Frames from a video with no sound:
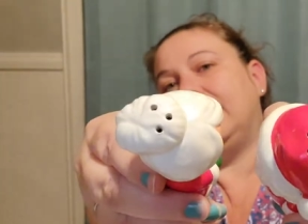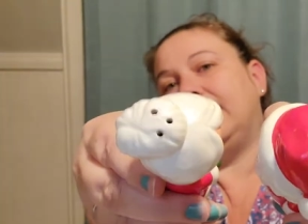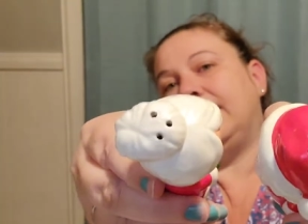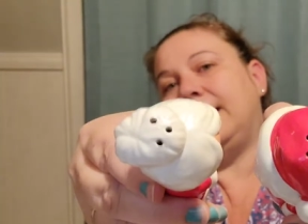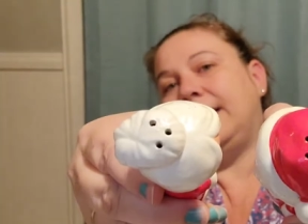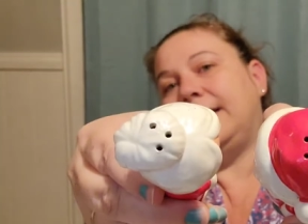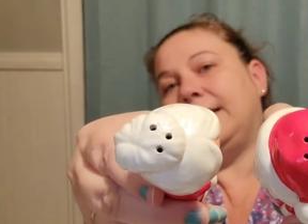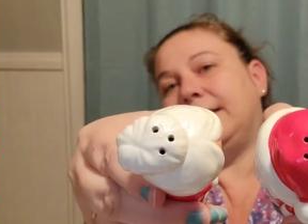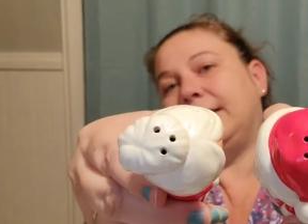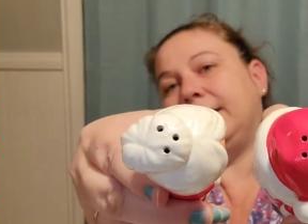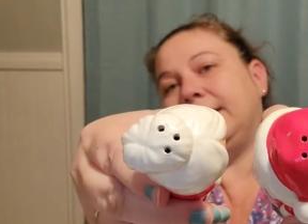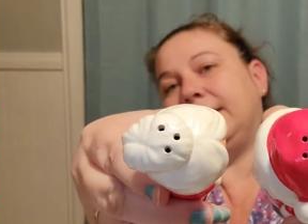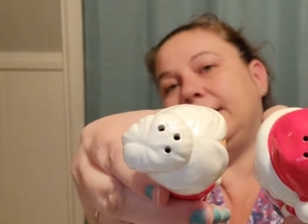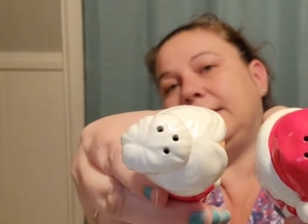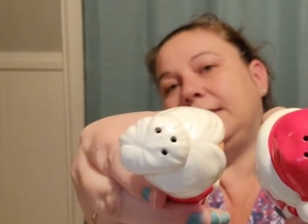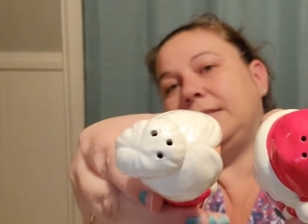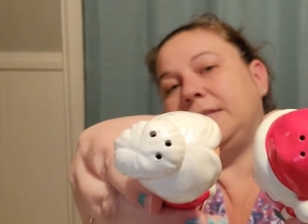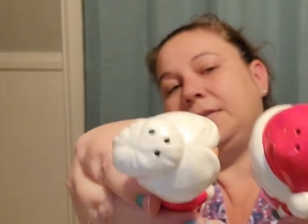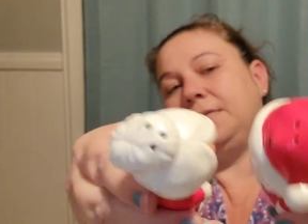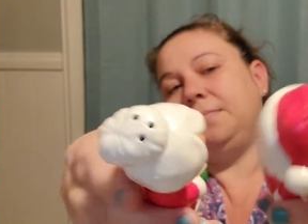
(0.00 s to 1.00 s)
They are
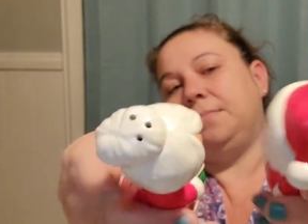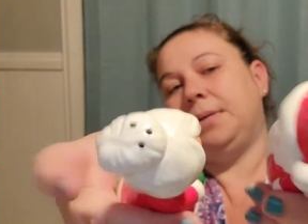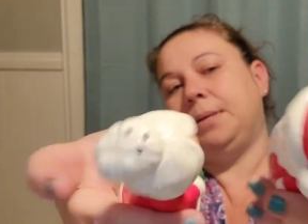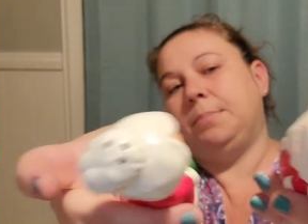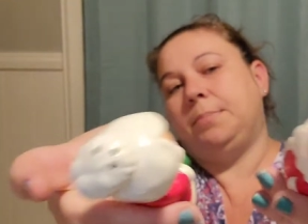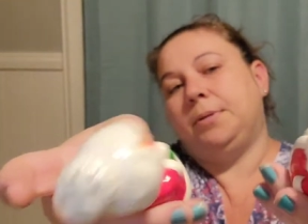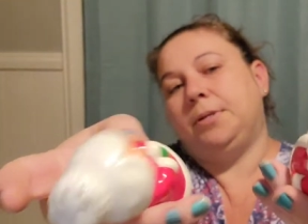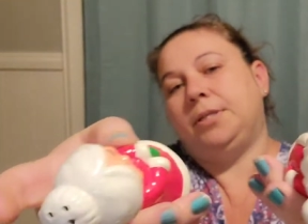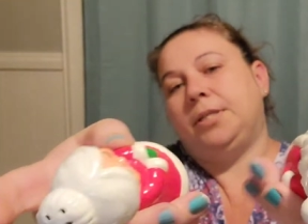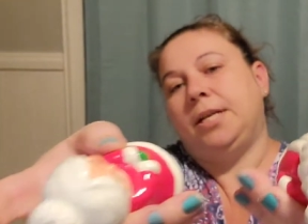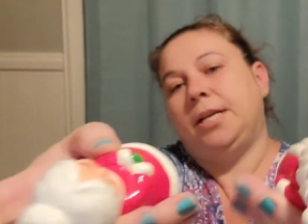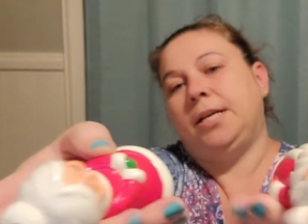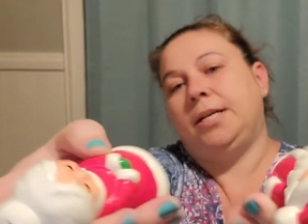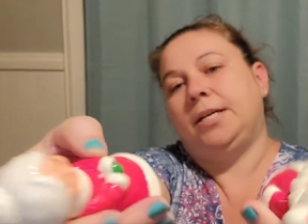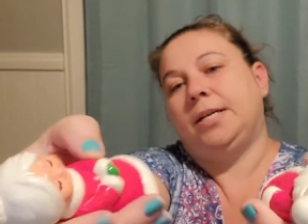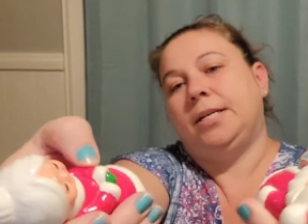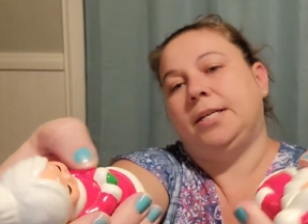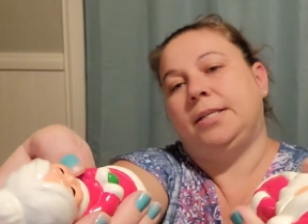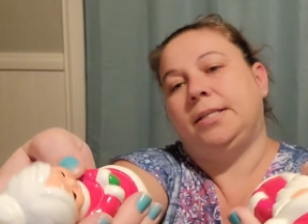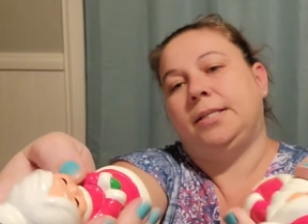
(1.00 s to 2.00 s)
salt and pepper
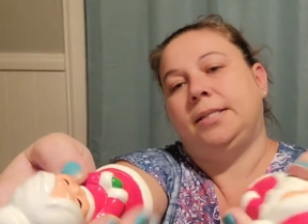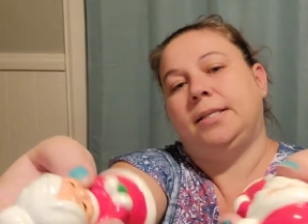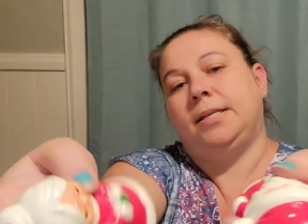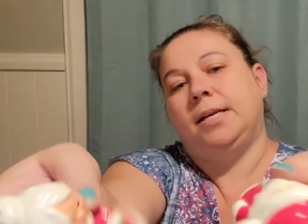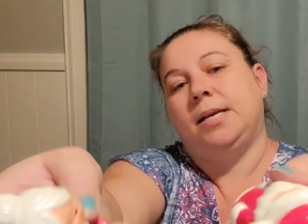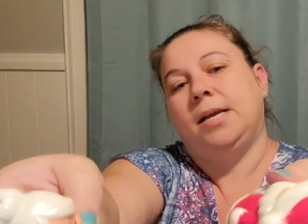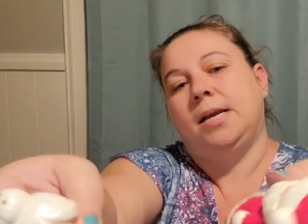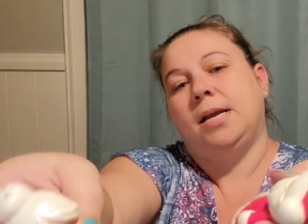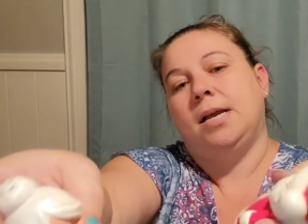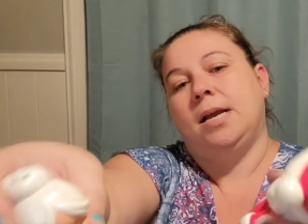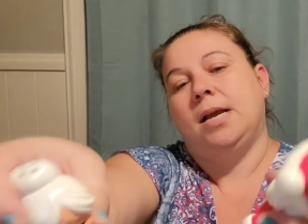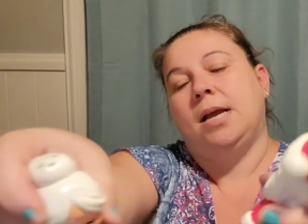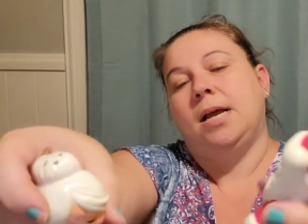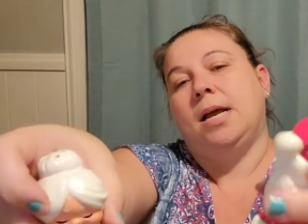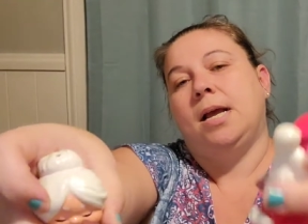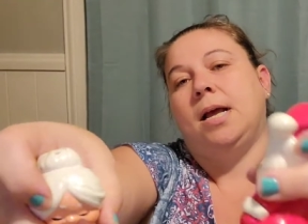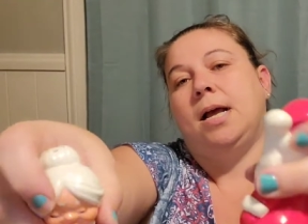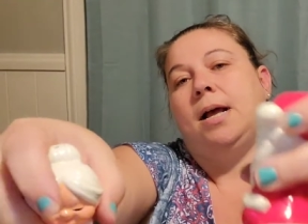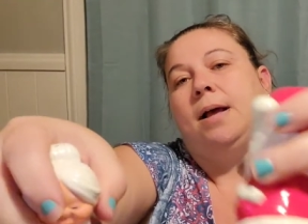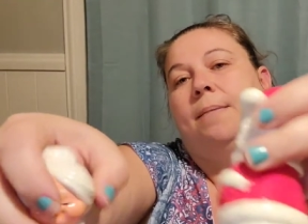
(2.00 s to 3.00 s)
shakers.
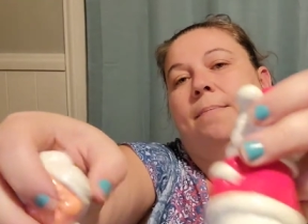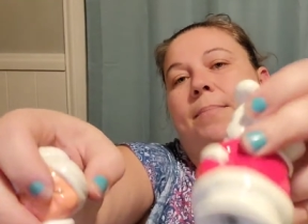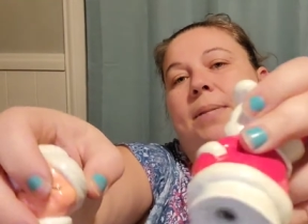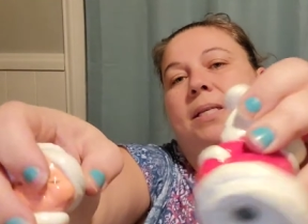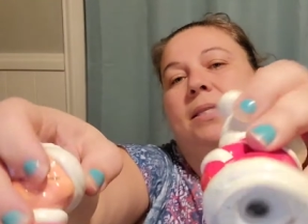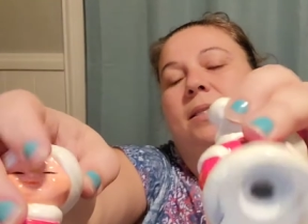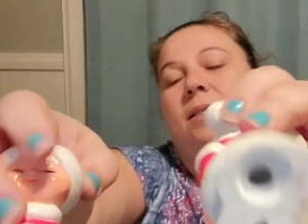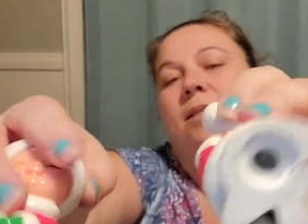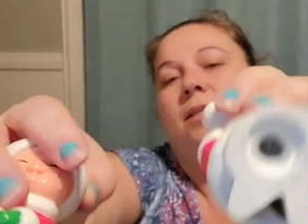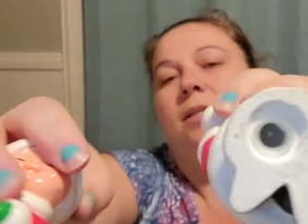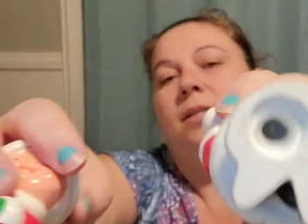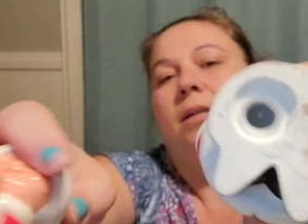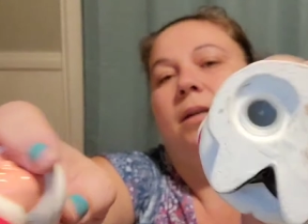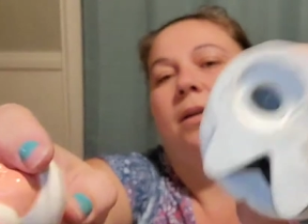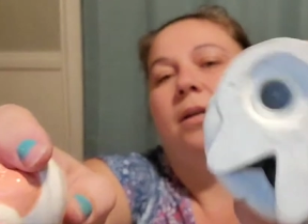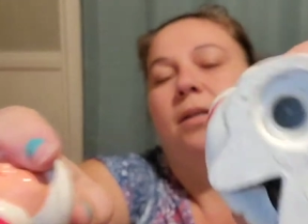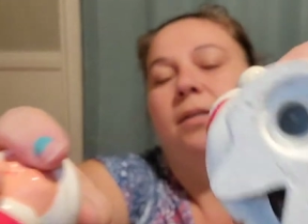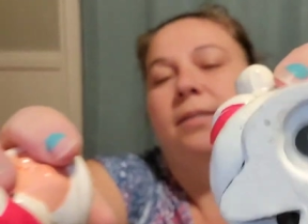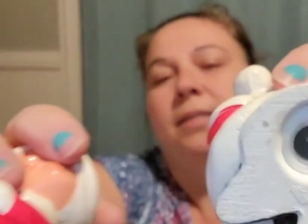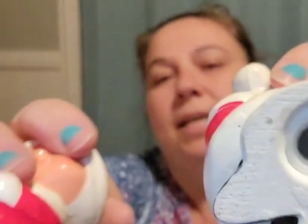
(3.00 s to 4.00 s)
Mr.
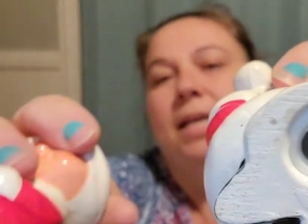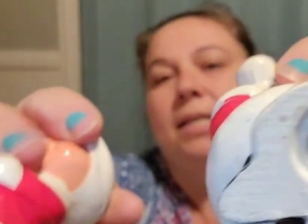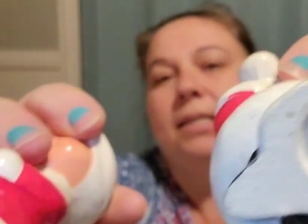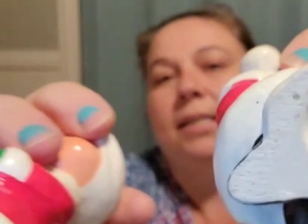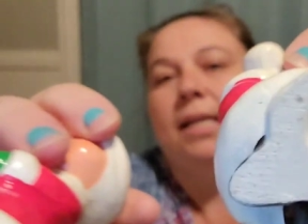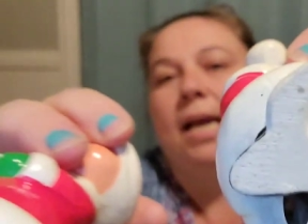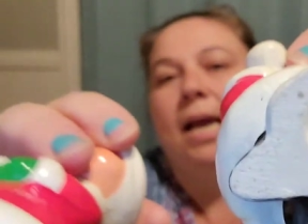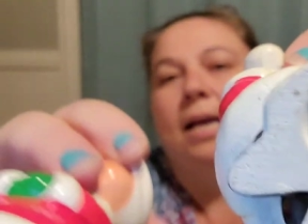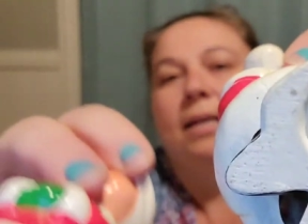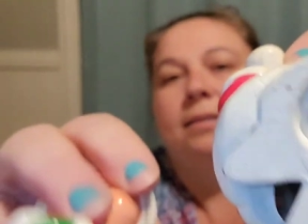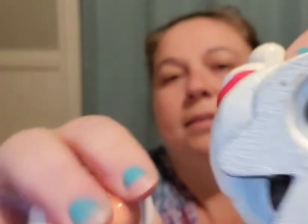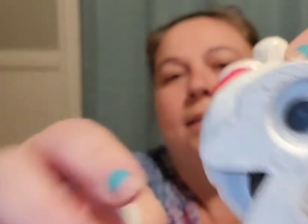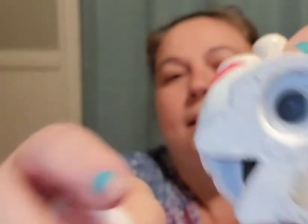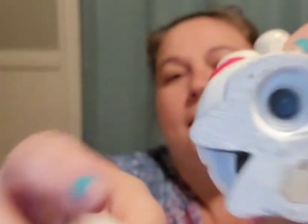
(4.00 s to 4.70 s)
Or Santa has